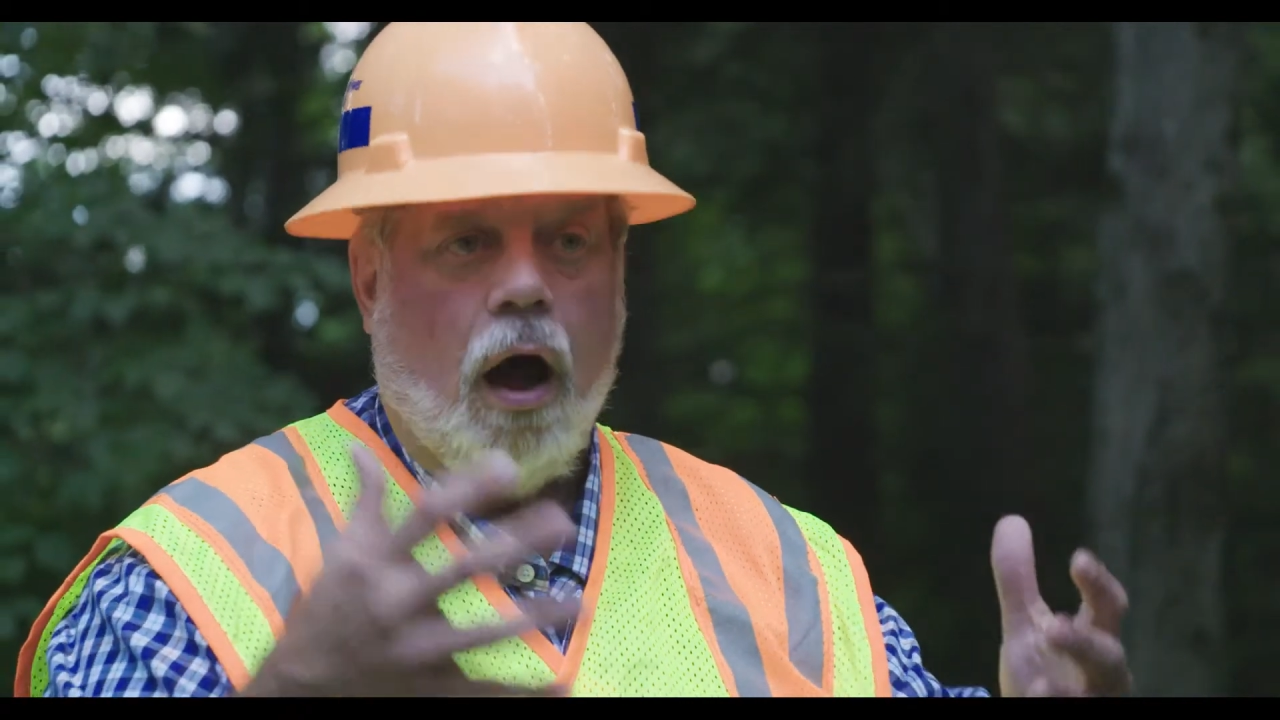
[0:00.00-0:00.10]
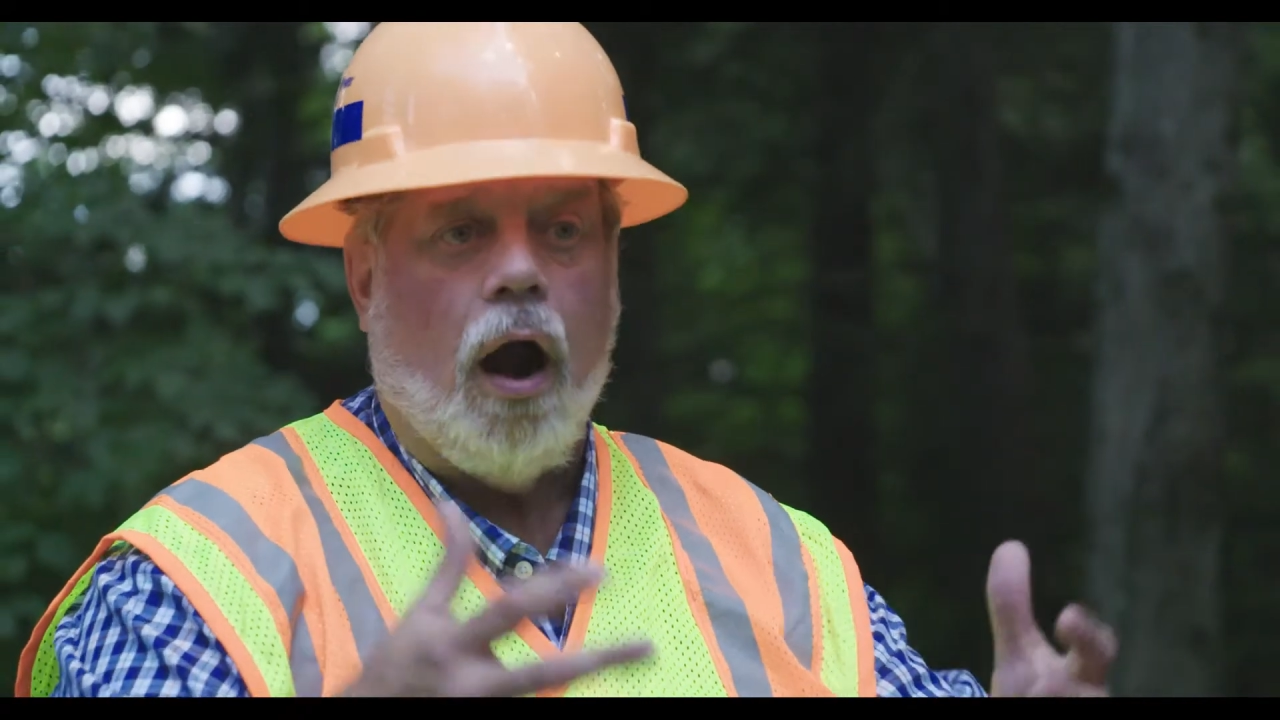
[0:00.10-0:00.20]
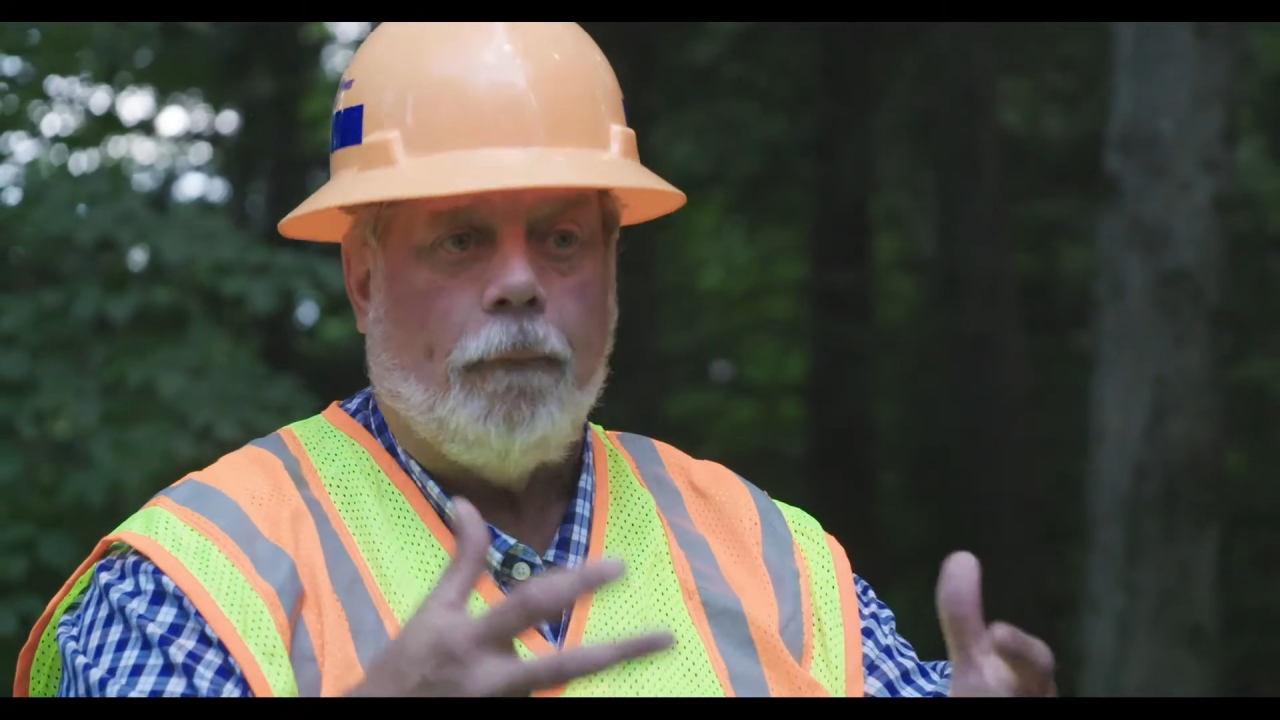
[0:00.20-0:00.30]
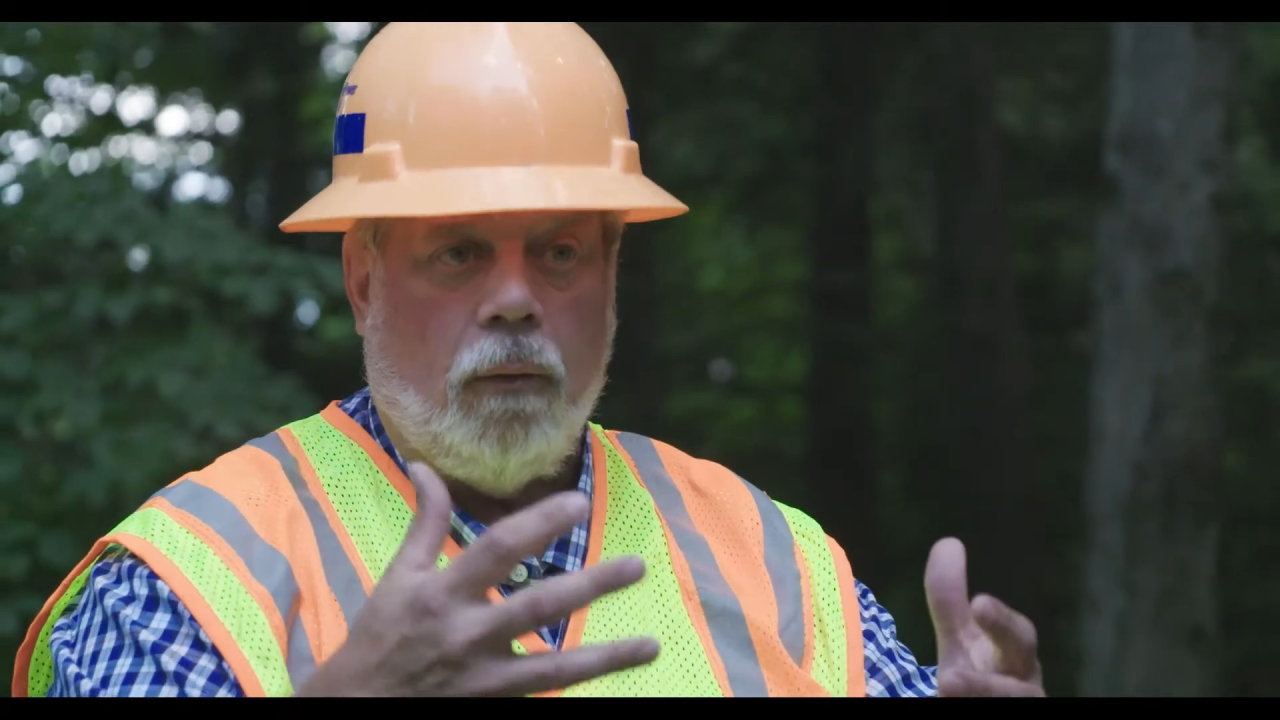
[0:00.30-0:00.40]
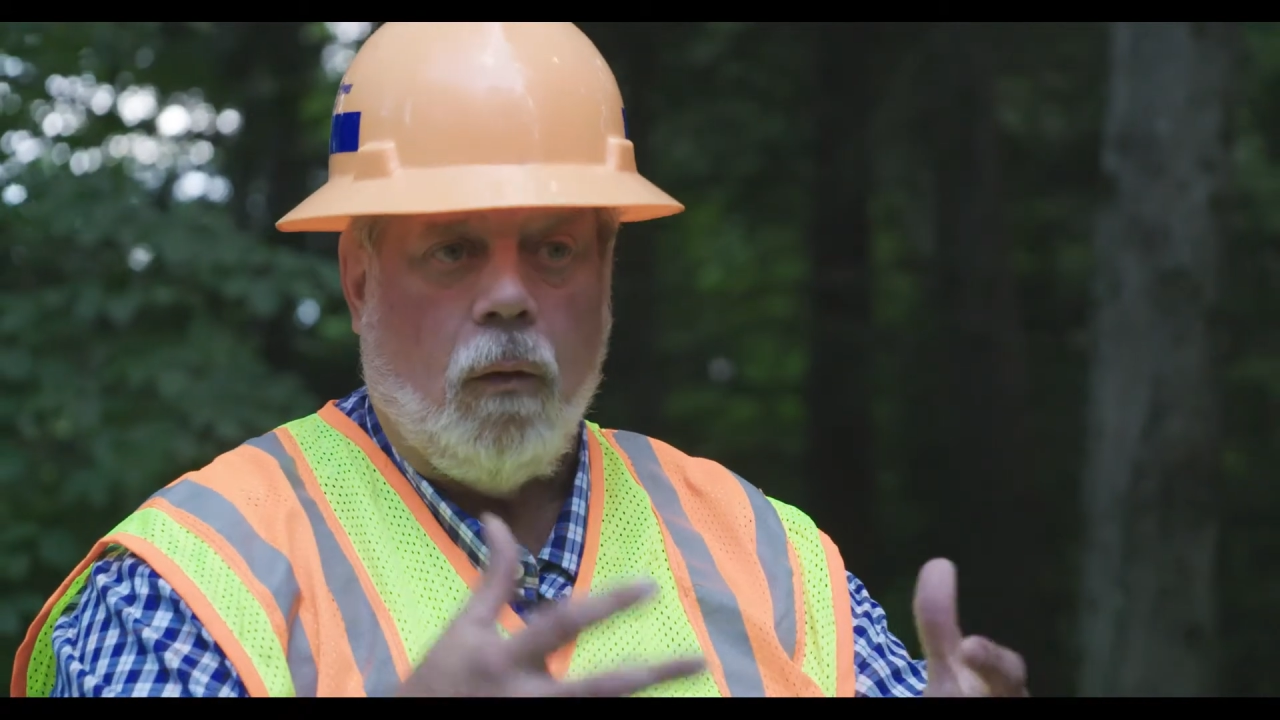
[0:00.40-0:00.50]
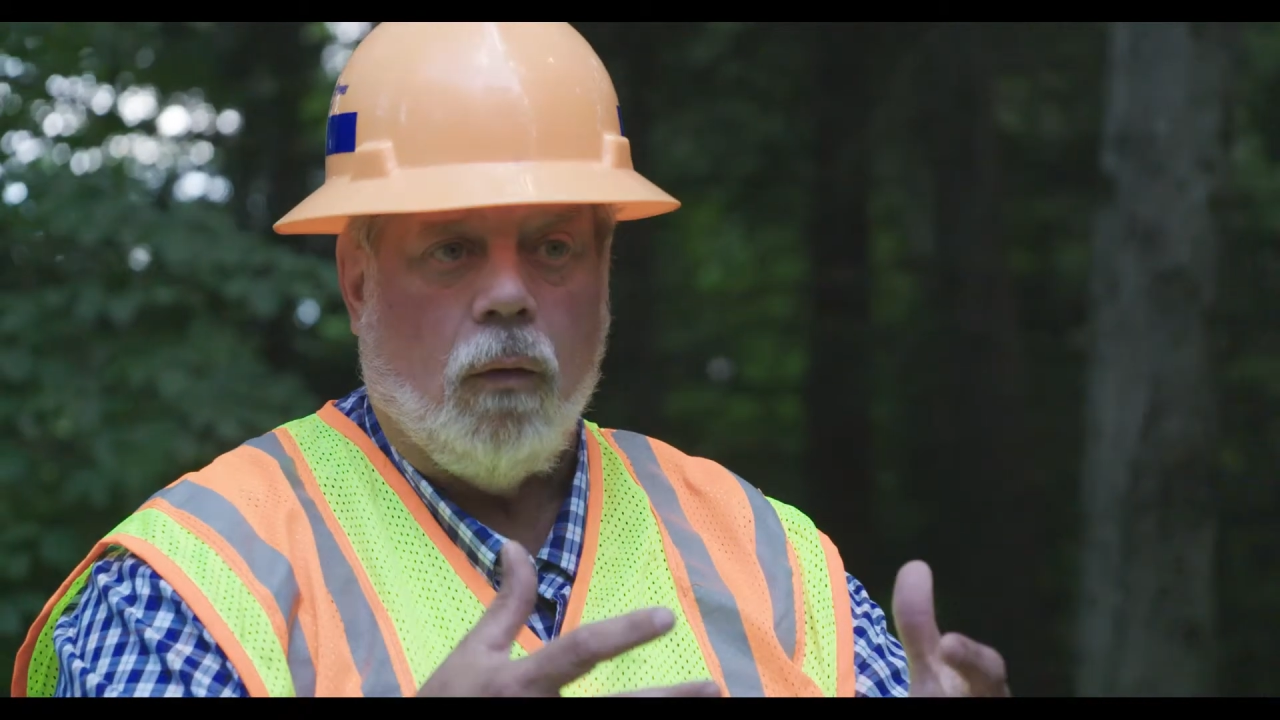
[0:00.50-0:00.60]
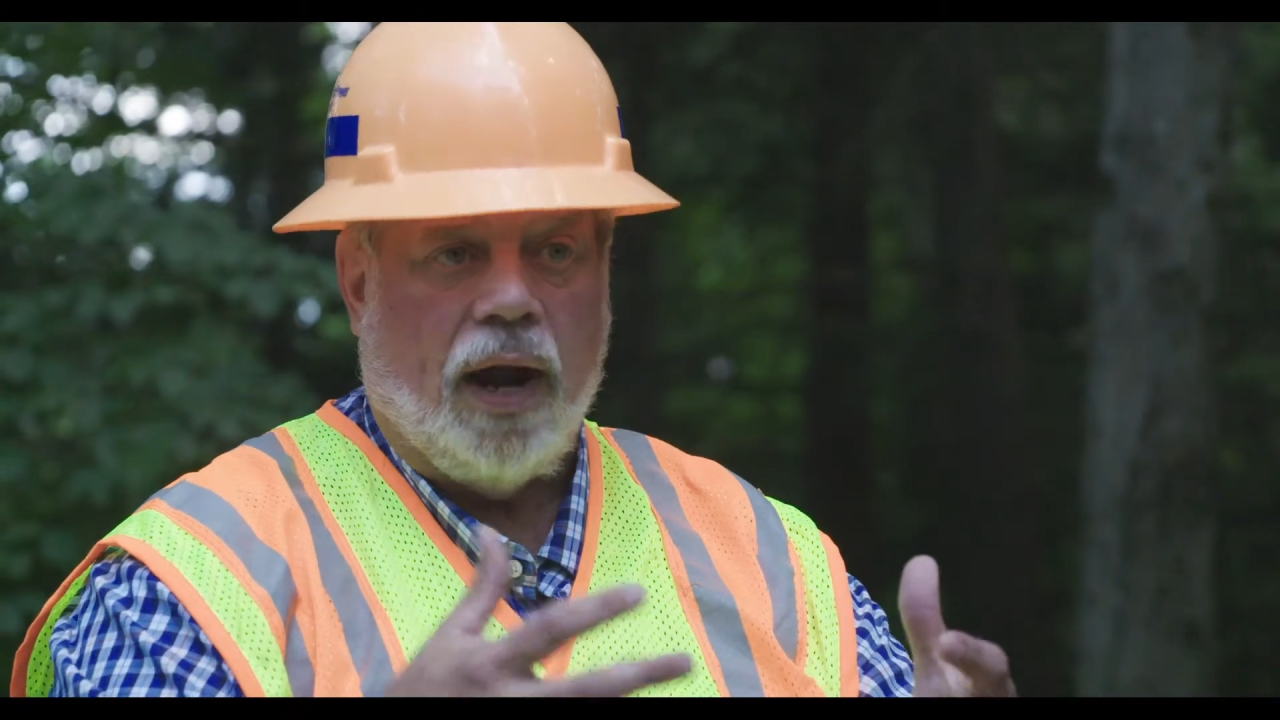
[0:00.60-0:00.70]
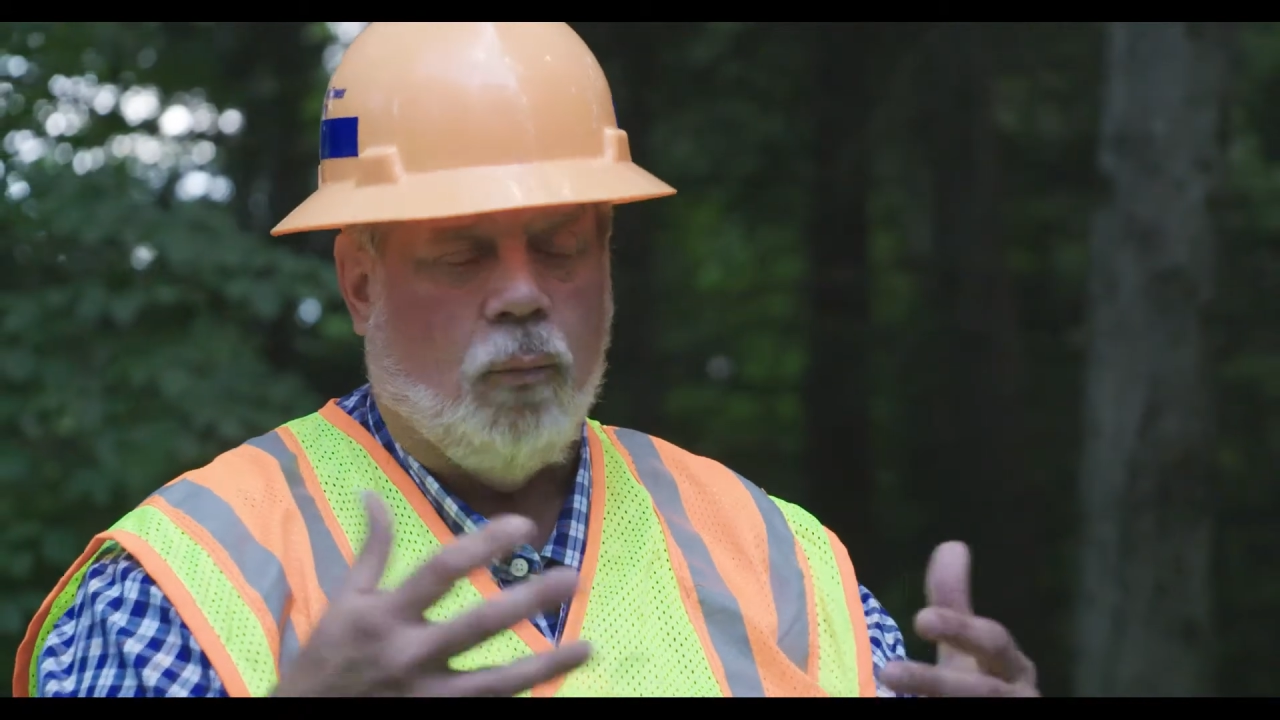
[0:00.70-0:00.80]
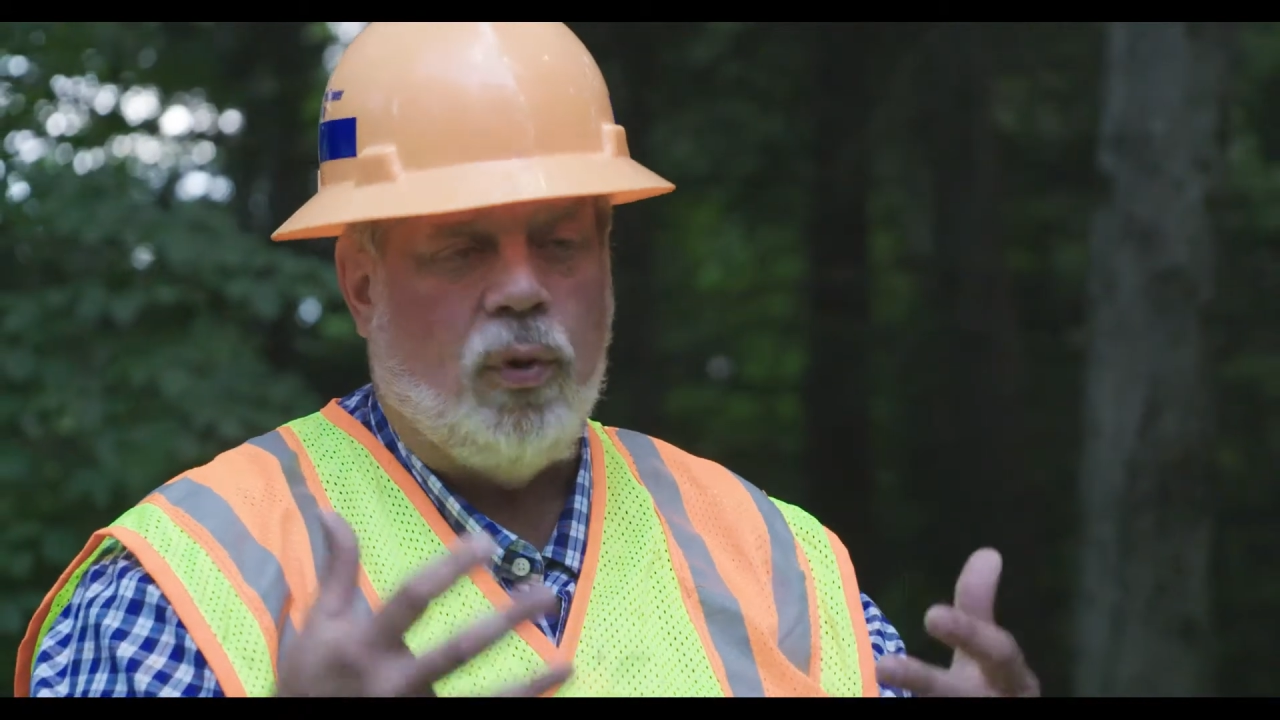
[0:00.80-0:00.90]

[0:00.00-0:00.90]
our program.